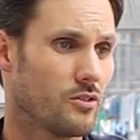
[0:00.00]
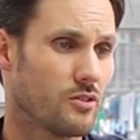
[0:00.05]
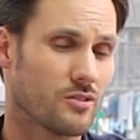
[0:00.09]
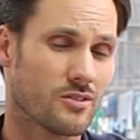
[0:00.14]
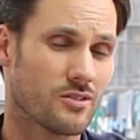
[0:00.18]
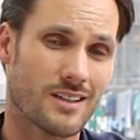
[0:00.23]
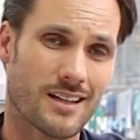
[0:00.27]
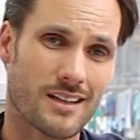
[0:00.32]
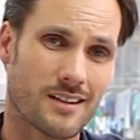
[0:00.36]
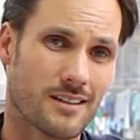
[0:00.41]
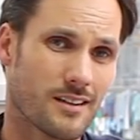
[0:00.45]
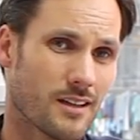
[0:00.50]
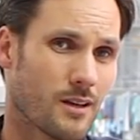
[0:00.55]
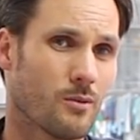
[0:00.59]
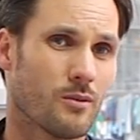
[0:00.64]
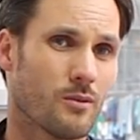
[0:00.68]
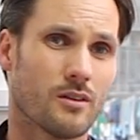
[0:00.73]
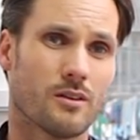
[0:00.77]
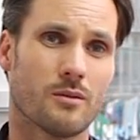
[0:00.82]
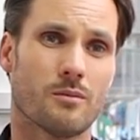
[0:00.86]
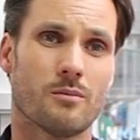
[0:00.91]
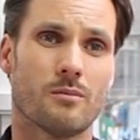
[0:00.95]
sat down
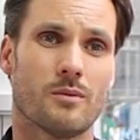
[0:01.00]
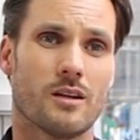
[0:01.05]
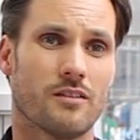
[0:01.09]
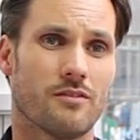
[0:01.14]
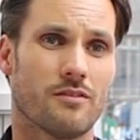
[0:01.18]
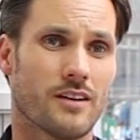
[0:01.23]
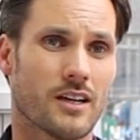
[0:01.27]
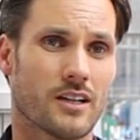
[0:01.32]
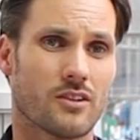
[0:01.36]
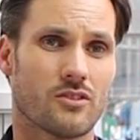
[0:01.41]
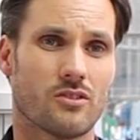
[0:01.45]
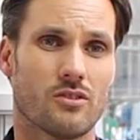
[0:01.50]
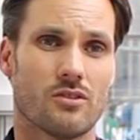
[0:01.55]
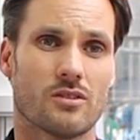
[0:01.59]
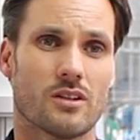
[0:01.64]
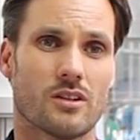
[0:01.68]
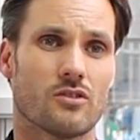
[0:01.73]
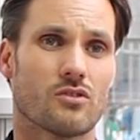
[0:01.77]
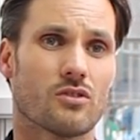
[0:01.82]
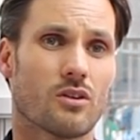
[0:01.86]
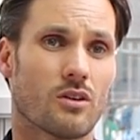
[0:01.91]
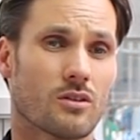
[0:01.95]
with the manufacturers
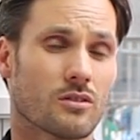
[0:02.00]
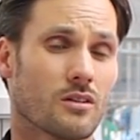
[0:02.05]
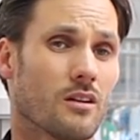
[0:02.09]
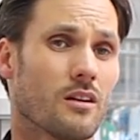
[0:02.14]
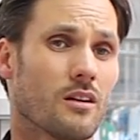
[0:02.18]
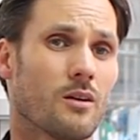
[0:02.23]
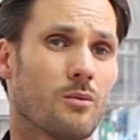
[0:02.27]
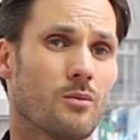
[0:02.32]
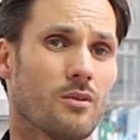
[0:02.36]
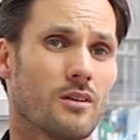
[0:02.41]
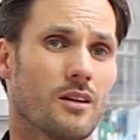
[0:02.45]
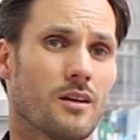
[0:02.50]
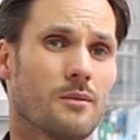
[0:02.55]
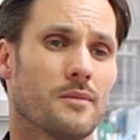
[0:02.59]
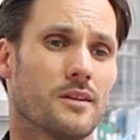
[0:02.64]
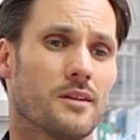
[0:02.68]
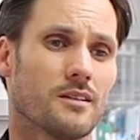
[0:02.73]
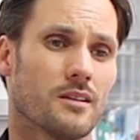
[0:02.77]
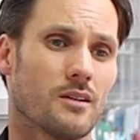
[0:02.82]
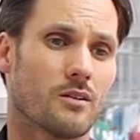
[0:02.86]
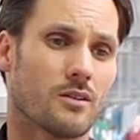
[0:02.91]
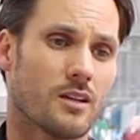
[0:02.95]
and talked a lot with them
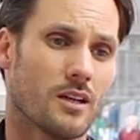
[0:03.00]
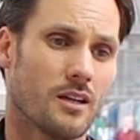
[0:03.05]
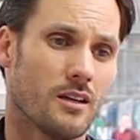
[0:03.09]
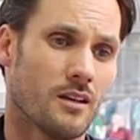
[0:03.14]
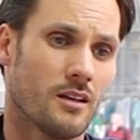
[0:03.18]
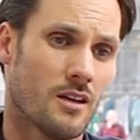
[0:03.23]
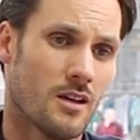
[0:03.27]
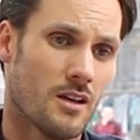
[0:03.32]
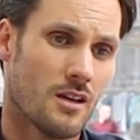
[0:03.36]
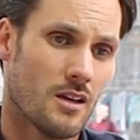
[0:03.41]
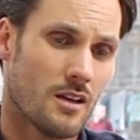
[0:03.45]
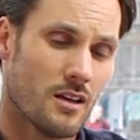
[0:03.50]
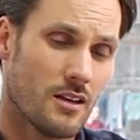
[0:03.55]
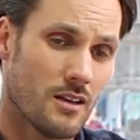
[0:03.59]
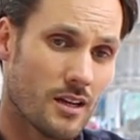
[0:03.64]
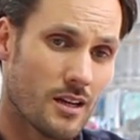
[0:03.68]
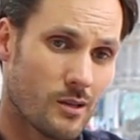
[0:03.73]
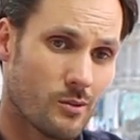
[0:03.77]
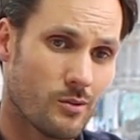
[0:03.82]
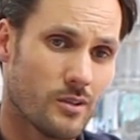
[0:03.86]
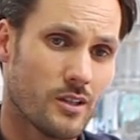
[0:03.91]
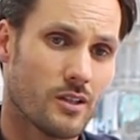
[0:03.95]
and said, okay,
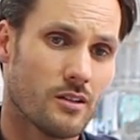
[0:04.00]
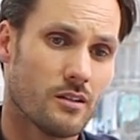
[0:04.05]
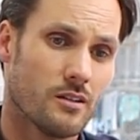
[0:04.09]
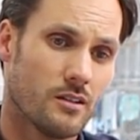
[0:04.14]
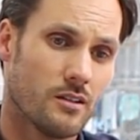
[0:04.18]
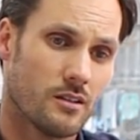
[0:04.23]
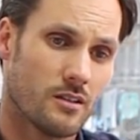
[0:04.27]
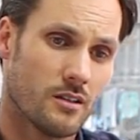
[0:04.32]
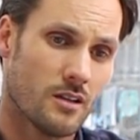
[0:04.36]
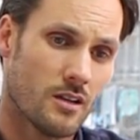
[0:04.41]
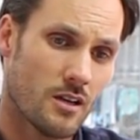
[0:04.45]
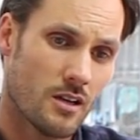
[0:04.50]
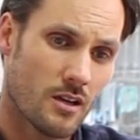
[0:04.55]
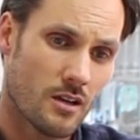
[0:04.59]
now we are here.